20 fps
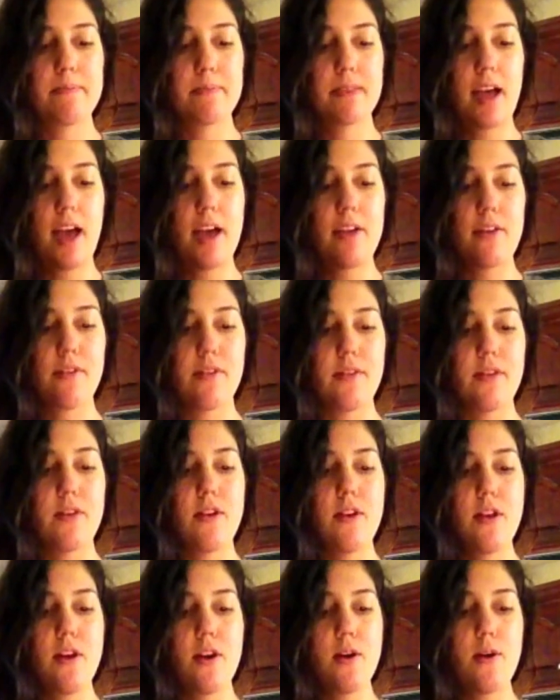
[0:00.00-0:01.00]
I don't
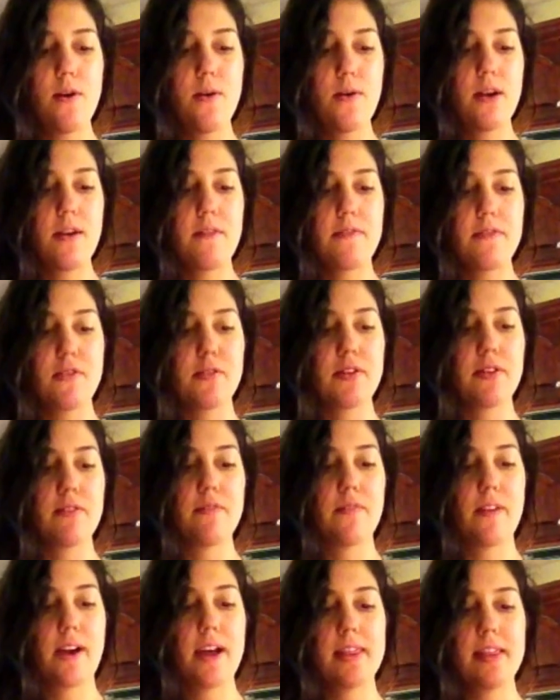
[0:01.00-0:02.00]
know if you can
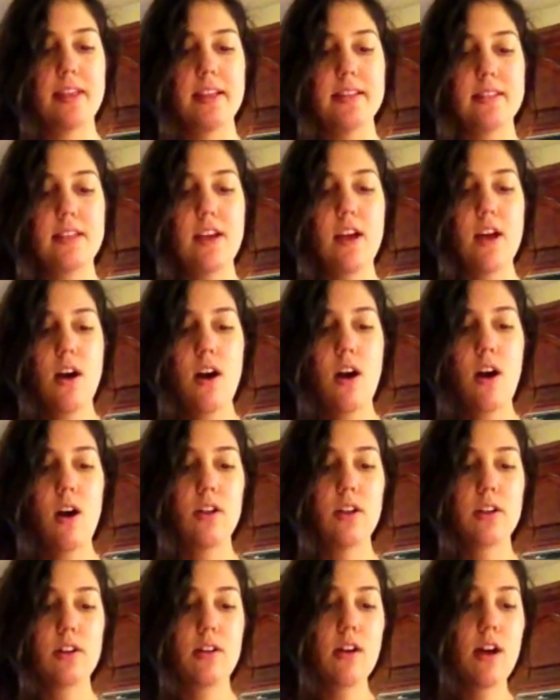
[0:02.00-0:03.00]
find this all
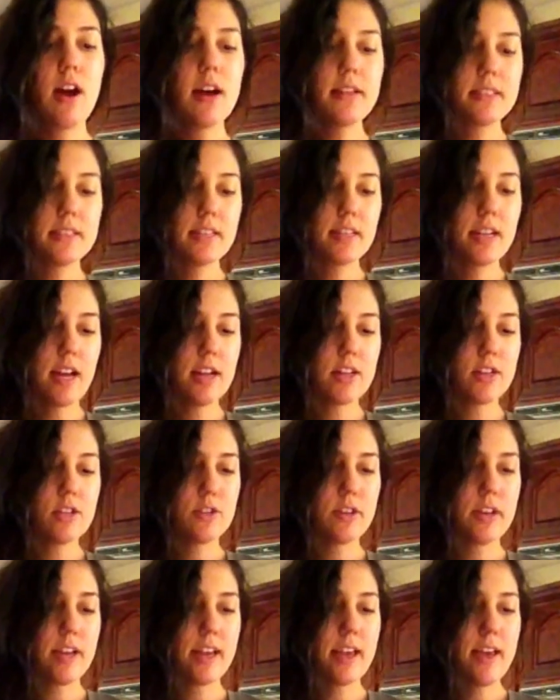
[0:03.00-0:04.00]
across the
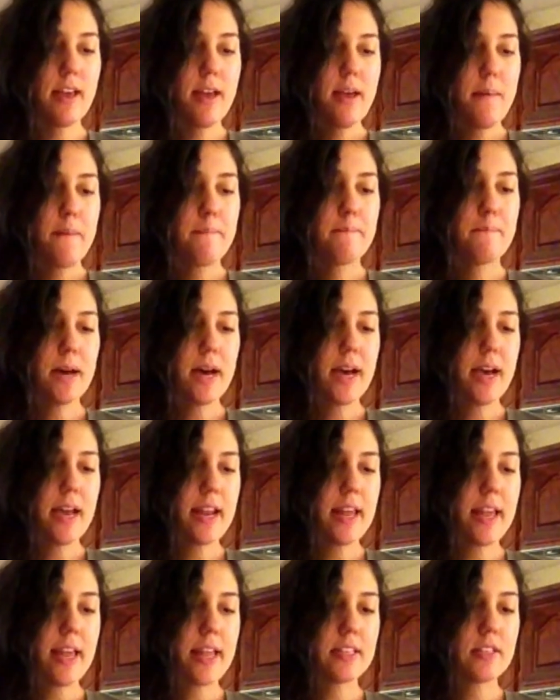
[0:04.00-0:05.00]
country, but
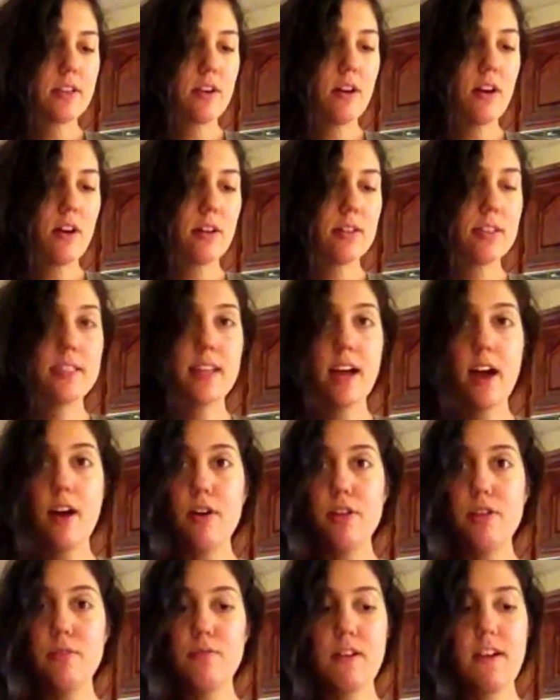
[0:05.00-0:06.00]
it's called
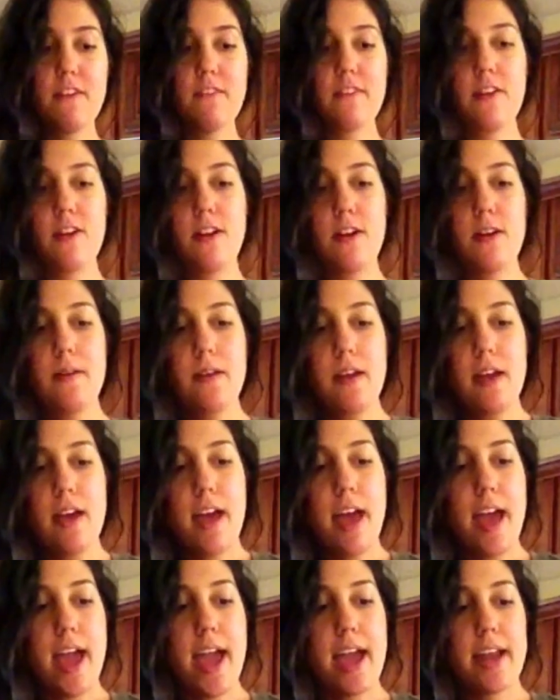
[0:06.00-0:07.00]
South River,
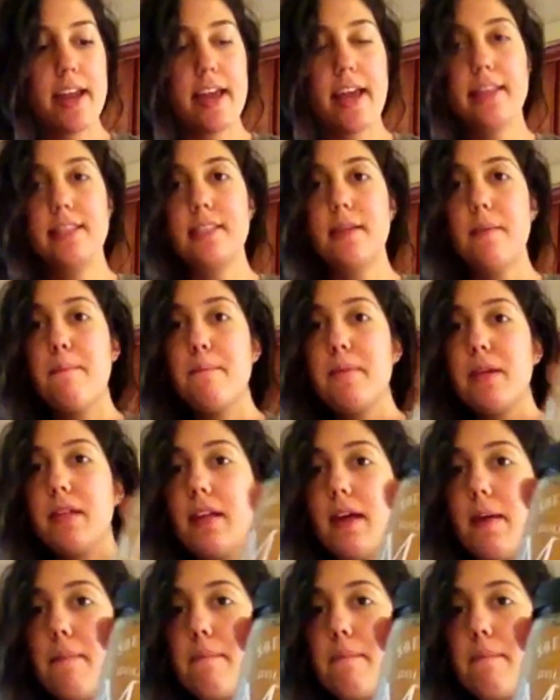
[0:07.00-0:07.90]
and it's millet